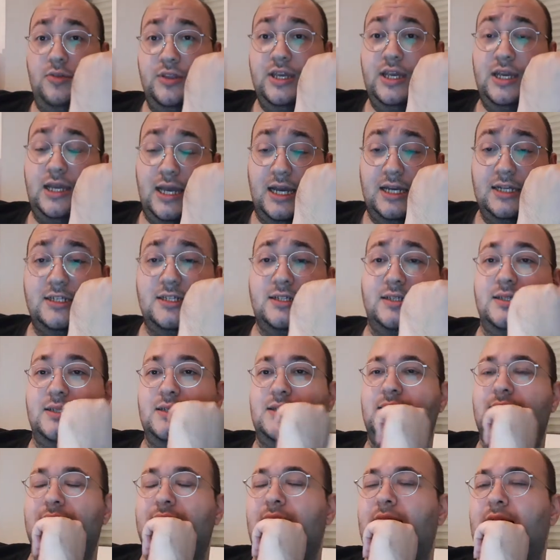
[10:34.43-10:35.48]
the occasions that
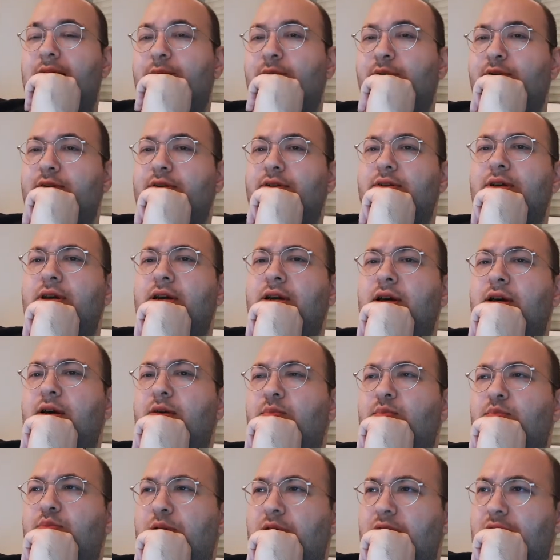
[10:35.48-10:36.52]
it's happened.
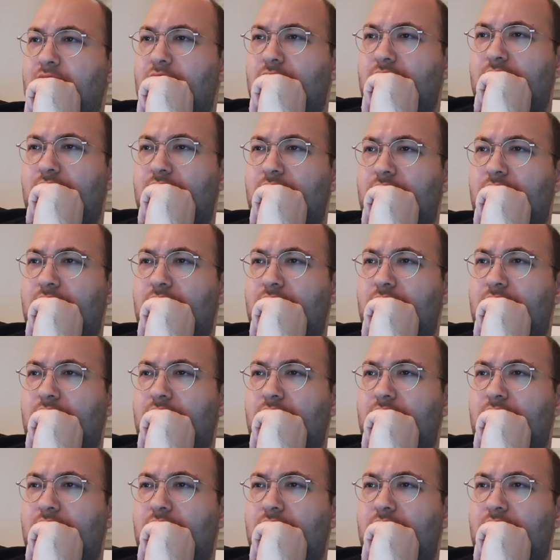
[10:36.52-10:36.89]
But